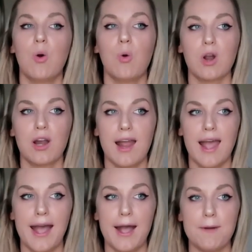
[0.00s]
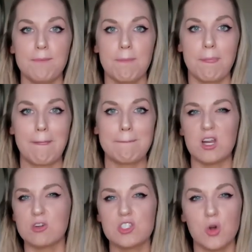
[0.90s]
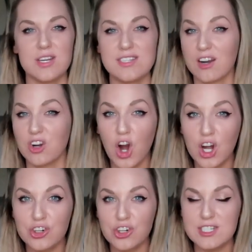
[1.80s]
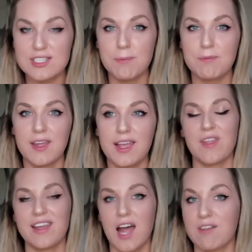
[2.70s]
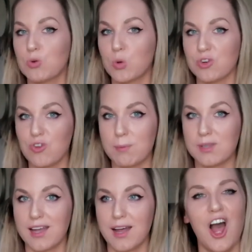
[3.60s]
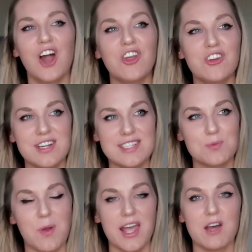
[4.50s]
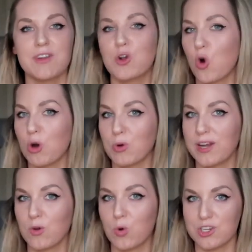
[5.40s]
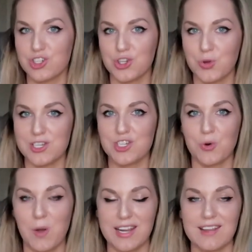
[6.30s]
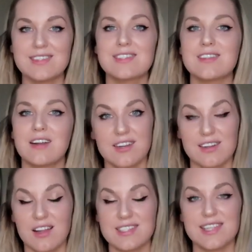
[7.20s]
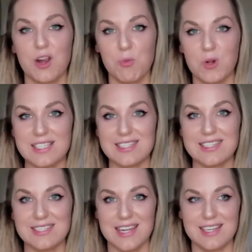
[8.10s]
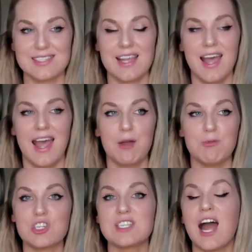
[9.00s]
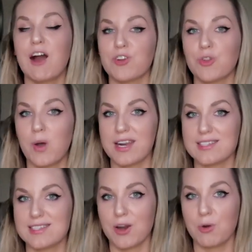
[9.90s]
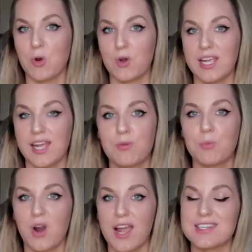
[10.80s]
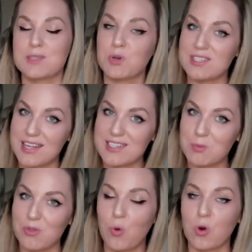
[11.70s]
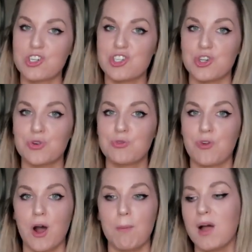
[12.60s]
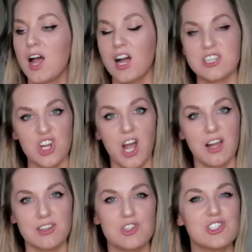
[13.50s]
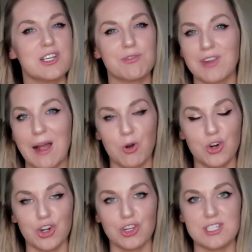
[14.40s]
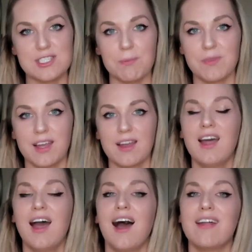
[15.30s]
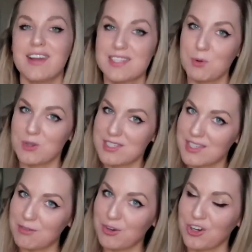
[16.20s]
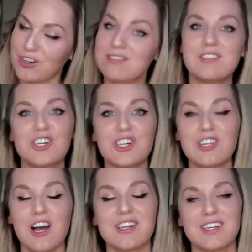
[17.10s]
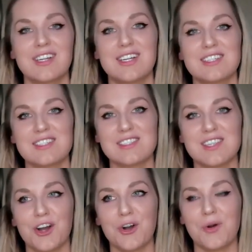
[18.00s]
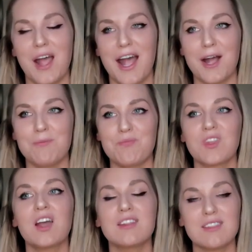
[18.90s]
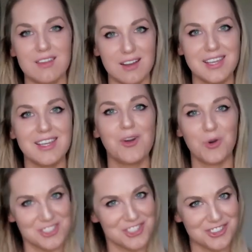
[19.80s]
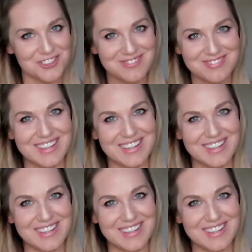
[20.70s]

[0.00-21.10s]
or you know, sewn into their garter or something, or they can have a wooden replica. Another nice way of incorporating the horseshoe into your wedding, and this is done in a lot of ceremonies these days, just after the wedding ceremony, the bride is presented with a horseshoe from a child, usually a flower girl or something, and that's supposed to give her the good luck. So, the lucky horseshoe.